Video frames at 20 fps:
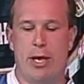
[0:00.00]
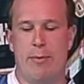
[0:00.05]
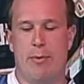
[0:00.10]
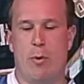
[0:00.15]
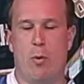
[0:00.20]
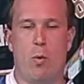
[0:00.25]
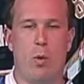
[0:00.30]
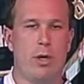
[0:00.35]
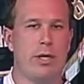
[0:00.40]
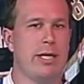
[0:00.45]

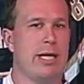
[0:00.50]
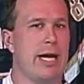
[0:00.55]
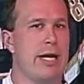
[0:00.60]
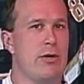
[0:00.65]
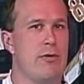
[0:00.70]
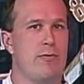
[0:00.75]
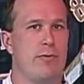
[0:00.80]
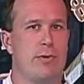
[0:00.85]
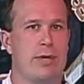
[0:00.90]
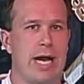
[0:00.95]
But one guy
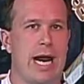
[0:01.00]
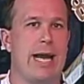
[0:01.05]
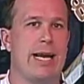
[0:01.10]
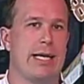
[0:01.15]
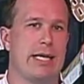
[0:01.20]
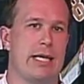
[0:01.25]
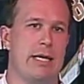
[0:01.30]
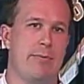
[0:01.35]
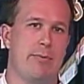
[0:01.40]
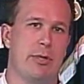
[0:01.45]
you've got to
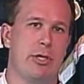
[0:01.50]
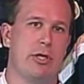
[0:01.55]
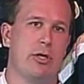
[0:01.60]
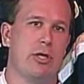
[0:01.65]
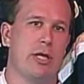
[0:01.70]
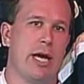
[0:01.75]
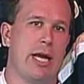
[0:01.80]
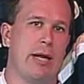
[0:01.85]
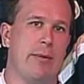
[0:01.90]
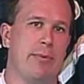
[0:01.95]
keep in your
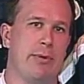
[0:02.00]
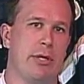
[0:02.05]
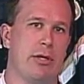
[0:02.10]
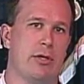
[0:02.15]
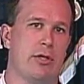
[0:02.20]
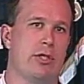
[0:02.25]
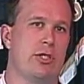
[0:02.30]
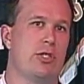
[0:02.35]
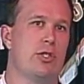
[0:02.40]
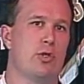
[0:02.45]
lineup here
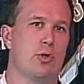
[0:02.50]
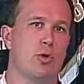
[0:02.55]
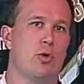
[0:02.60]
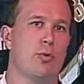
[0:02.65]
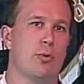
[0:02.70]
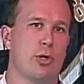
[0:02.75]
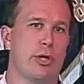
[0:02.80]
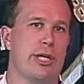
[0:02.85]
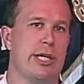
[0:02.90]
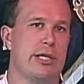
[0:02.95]
is Drew
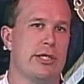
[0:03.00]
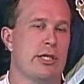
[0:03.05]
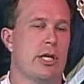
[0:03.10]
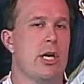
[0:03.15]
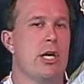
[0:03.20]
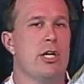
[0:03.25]
Brees.